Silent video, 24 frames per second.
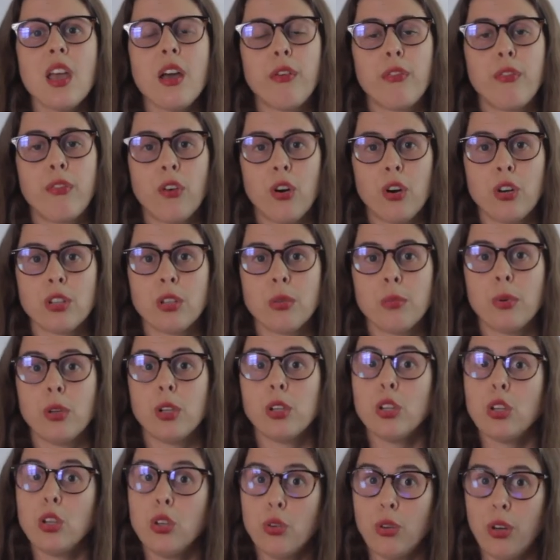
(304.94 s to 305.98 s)
affordable
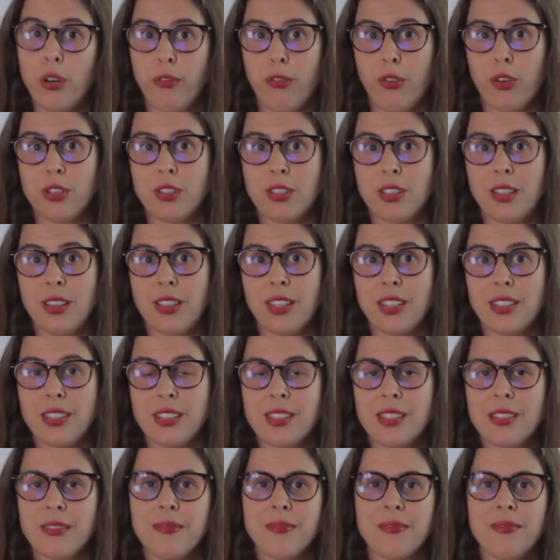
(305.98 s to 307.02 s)

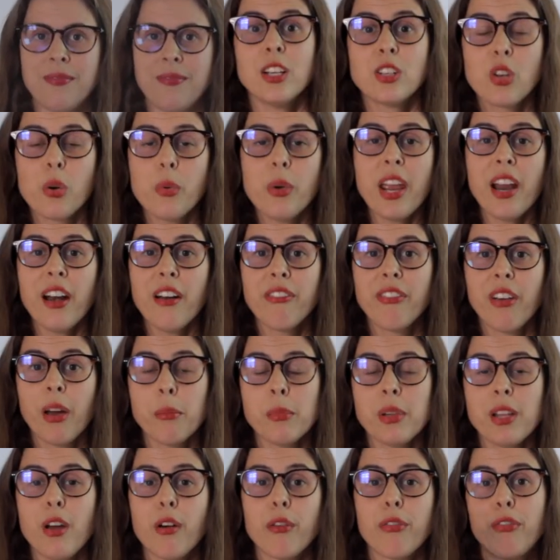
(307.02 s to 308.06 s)
universities. So we are a
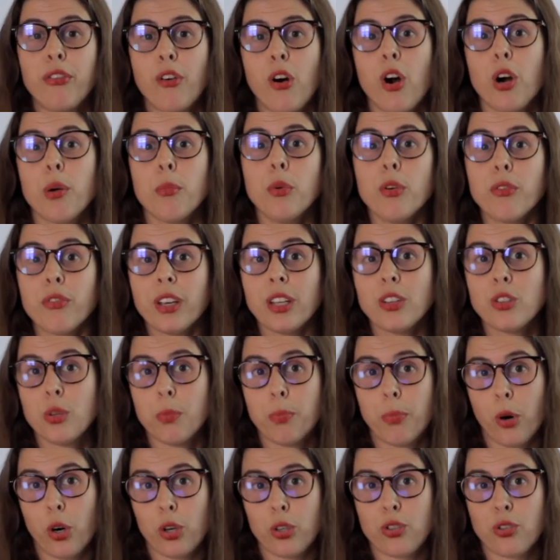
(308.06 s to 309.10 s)
family of four moving to
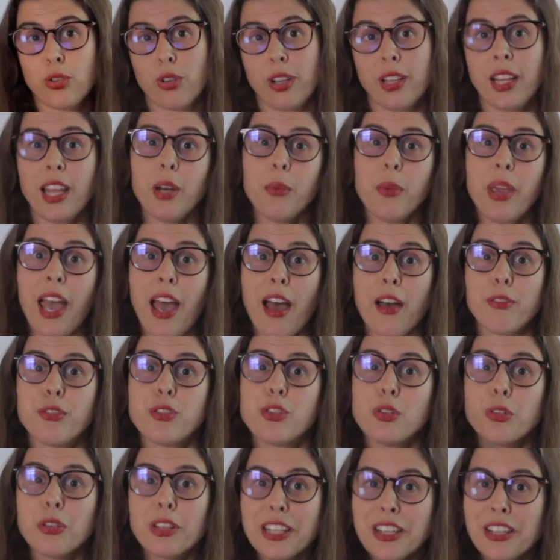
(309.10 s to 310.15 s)
Portugal, and we
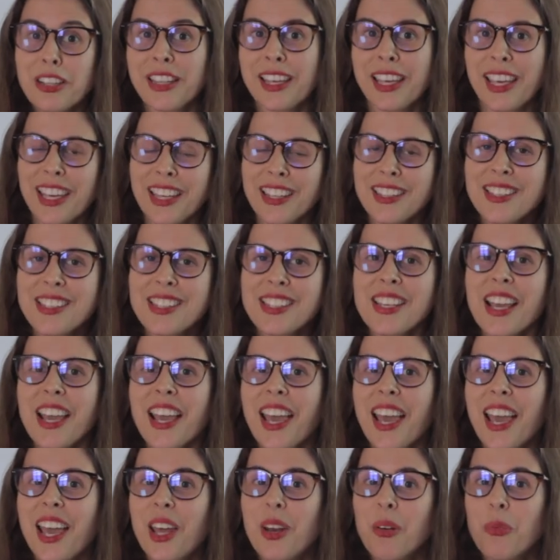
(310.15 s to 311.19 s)
have two little kids,
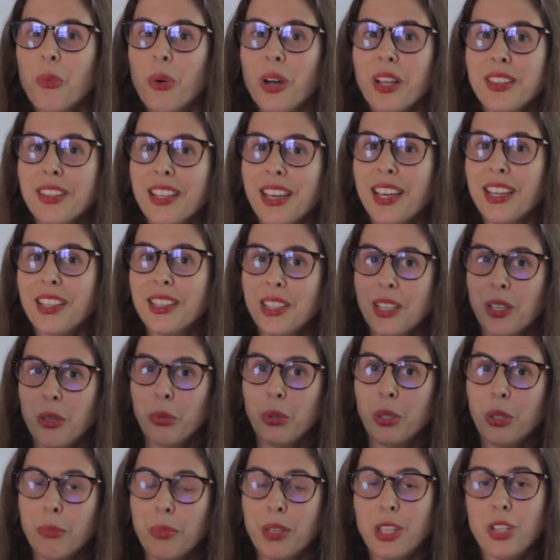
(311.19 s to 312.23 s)
and one day they
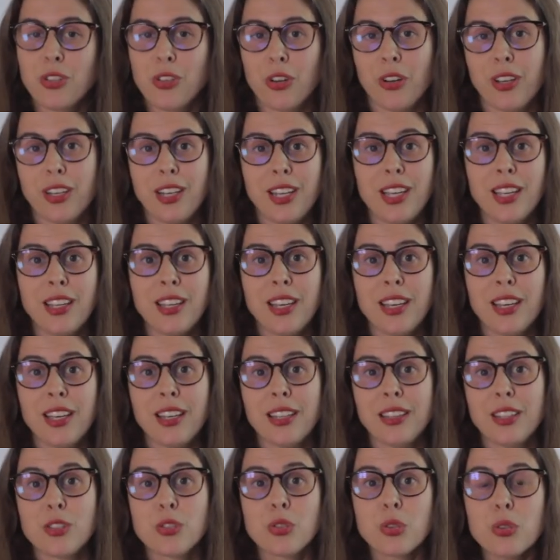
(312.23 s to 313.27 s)
will be joining
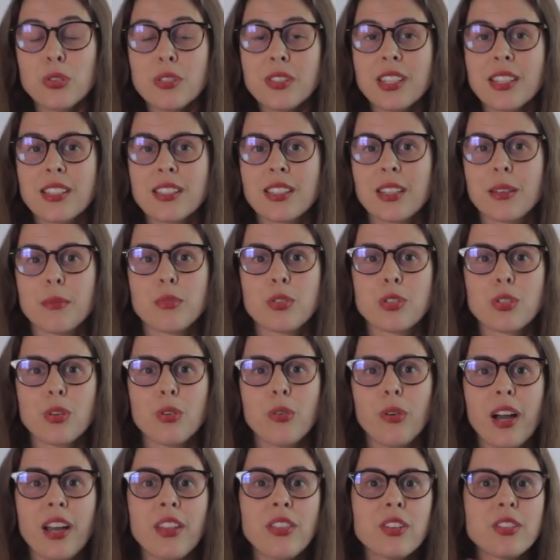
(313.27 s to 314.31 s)
uh, the school system.
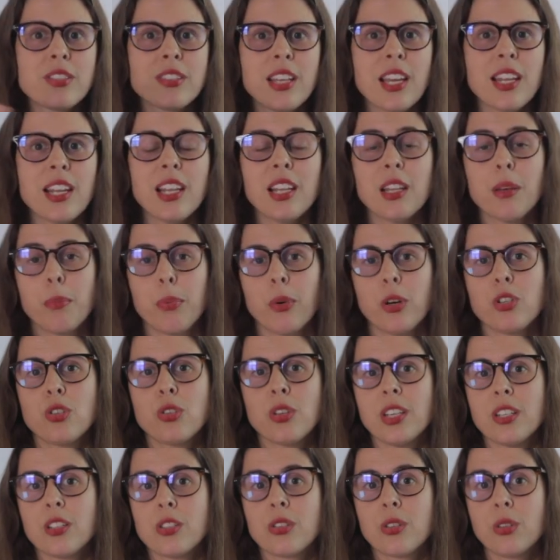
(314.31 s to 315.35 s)
So understanding the
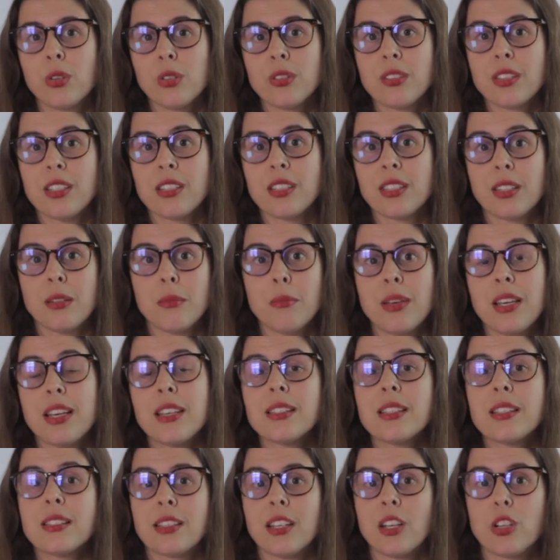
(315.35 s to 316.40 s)
Portuguese school system
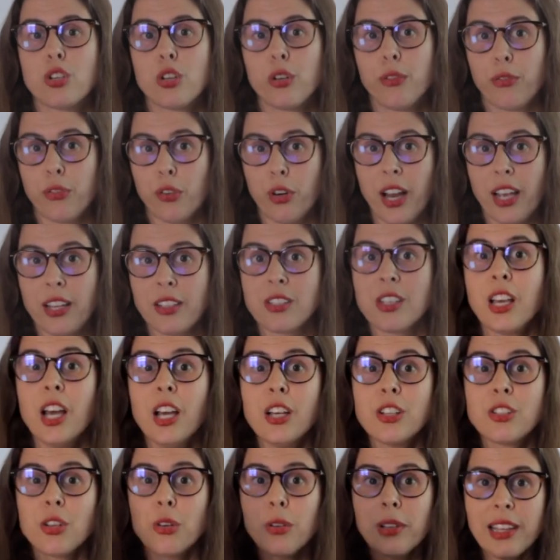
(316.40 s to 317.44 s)
is essential for us.
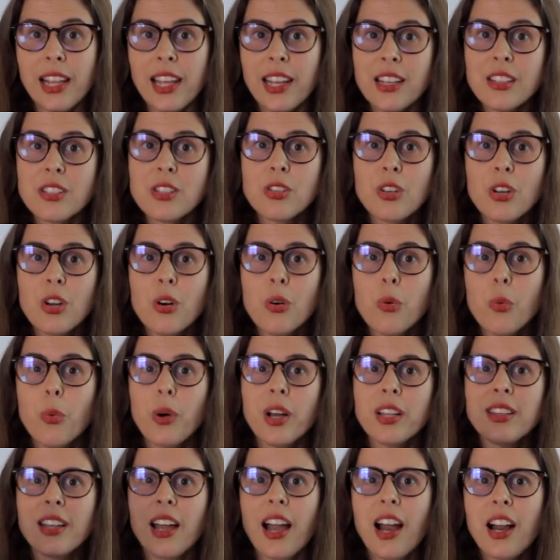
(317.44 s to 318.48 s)
So let us know
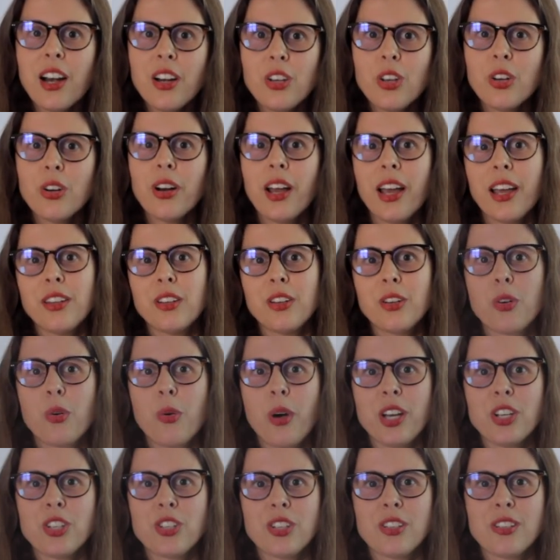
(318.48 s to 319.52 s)
what are your other
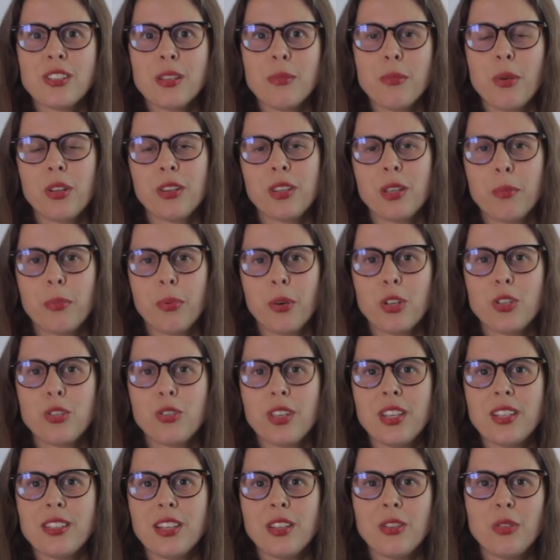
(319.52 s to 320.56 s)
questions about the
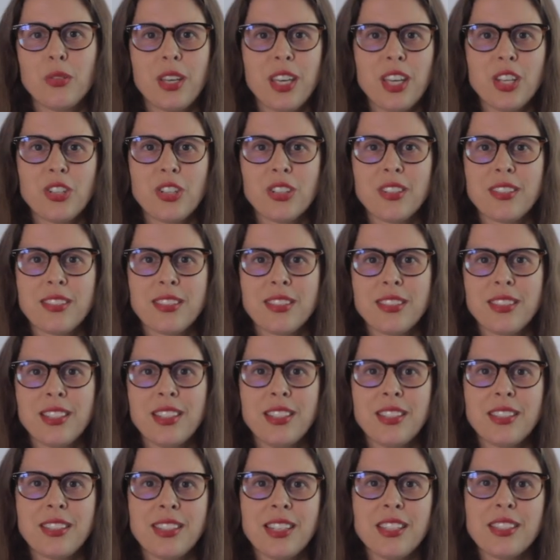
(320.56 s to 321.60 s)
Portuguese education
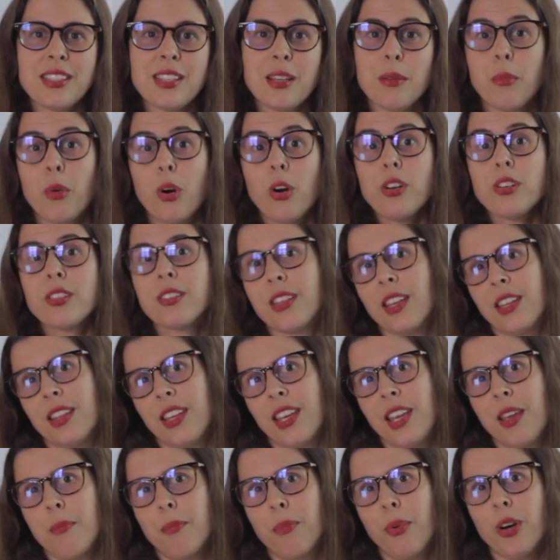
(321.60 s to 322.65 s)
system or
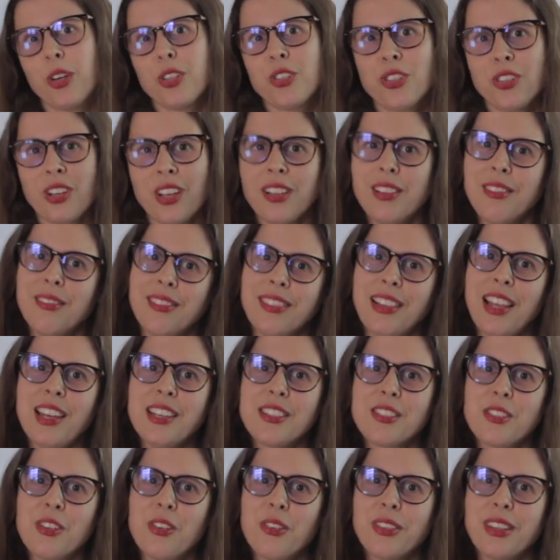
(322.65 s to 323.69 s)
studying in Portugal. Let
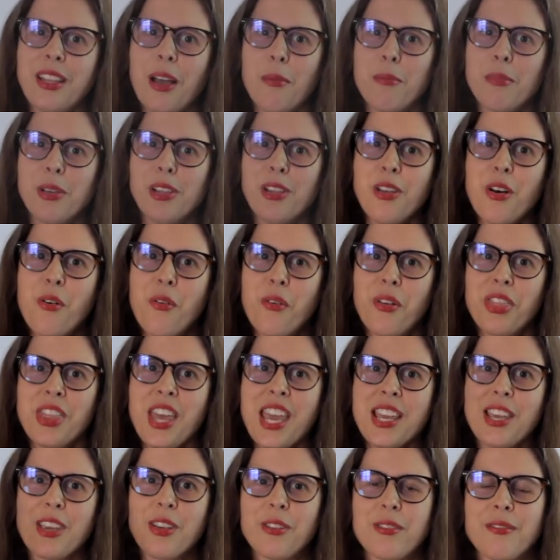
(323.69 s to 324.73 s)
us know down below.
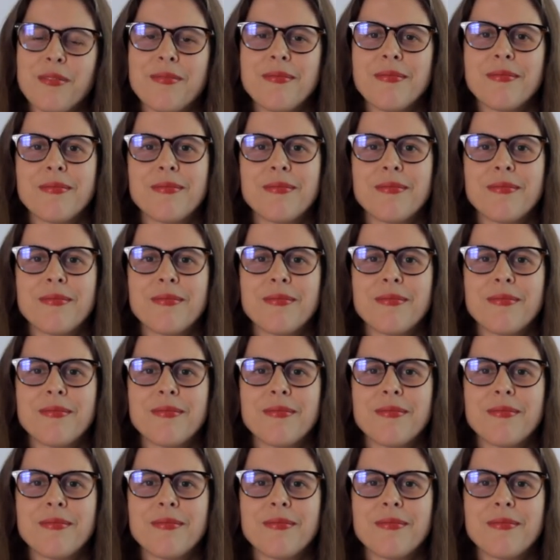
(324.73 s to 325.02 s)
Thank you.